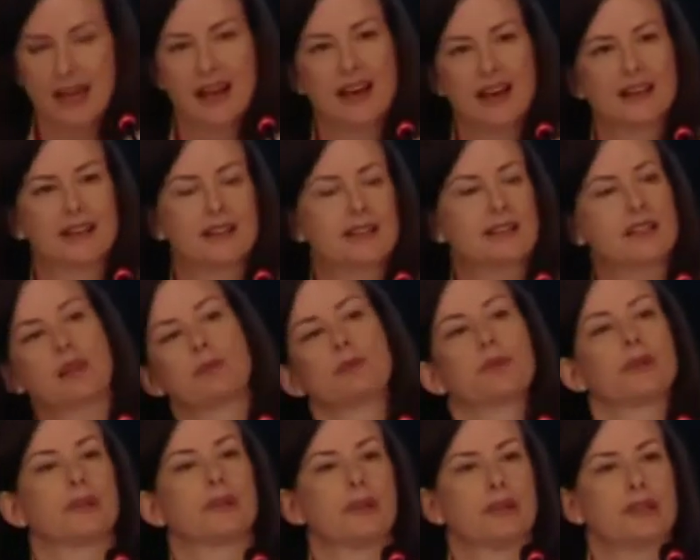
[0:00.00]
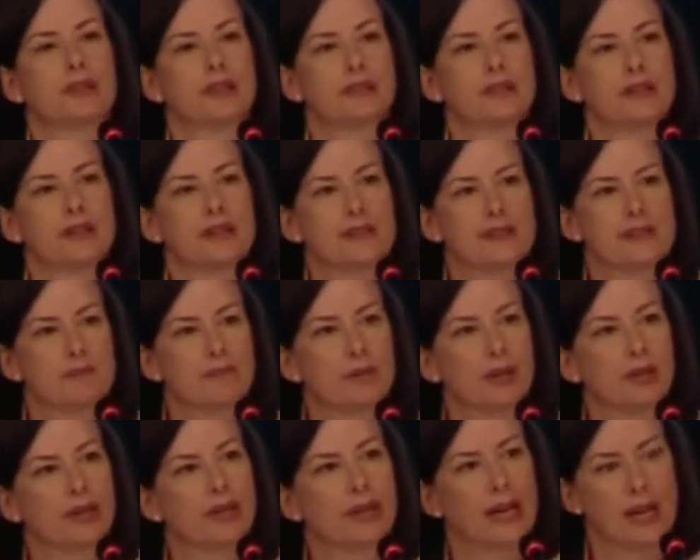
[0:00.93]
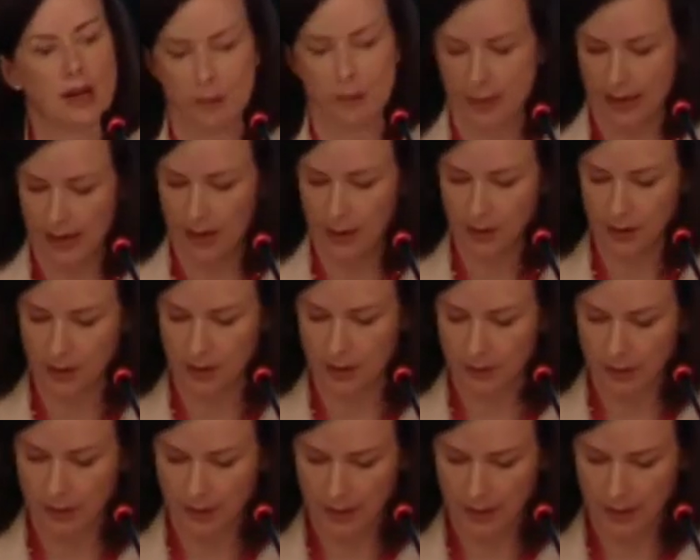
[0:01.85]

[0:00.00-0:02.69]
An example here in India is Miragao Power,